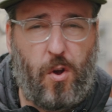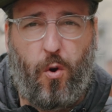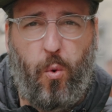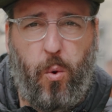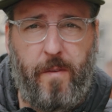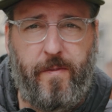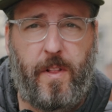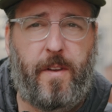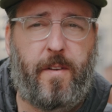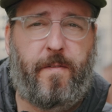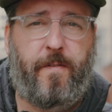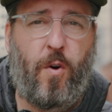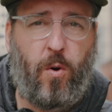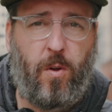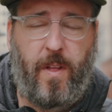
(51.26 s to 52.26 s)

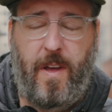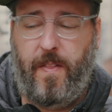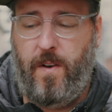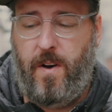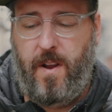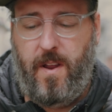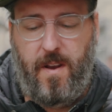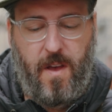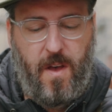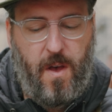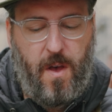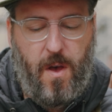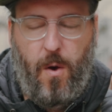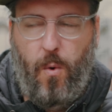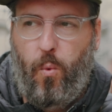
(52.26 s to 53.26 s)
equivalent focal length on it,
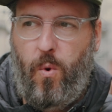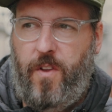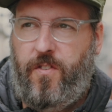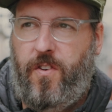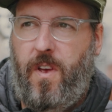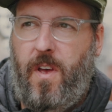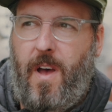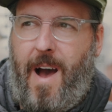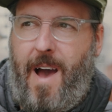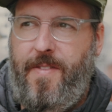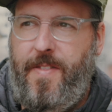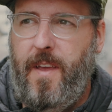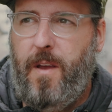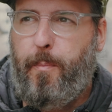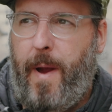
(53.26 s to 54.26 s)
which I
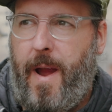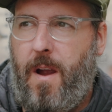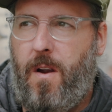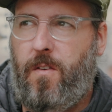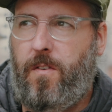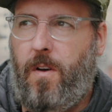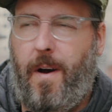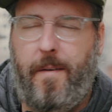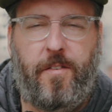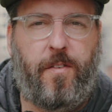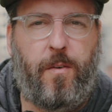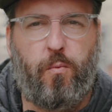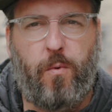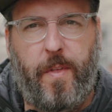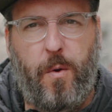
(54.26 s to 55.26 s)
think pairs
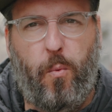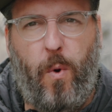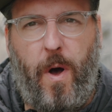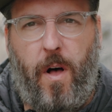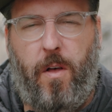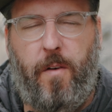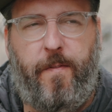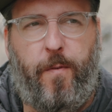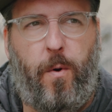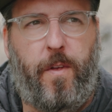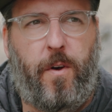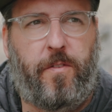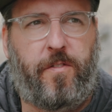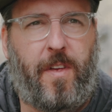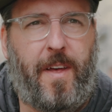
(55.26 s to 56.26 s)
obviously really well for
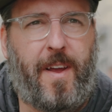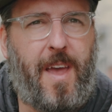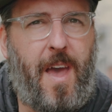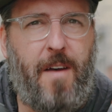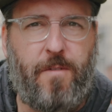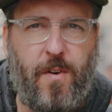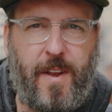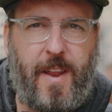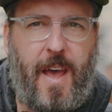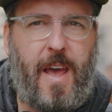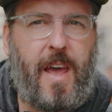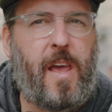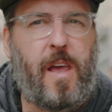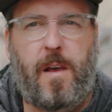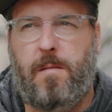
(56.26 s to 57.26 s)
those kind of like
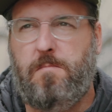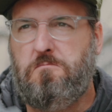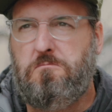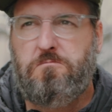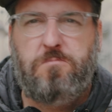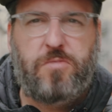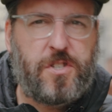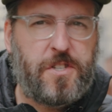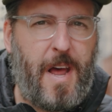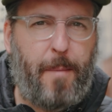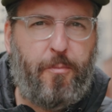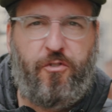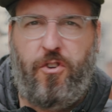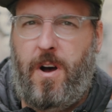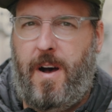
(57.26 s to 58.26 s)
everyday
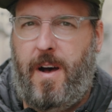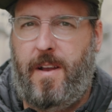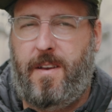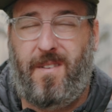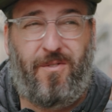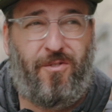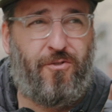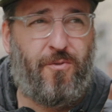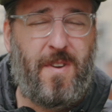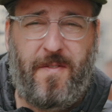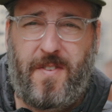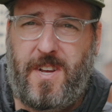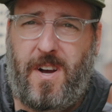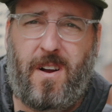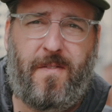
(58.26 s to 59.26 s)
snapshot,
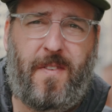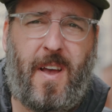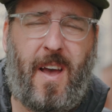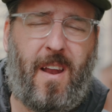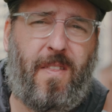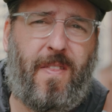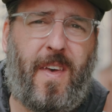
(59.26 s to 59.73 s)
street photography kind of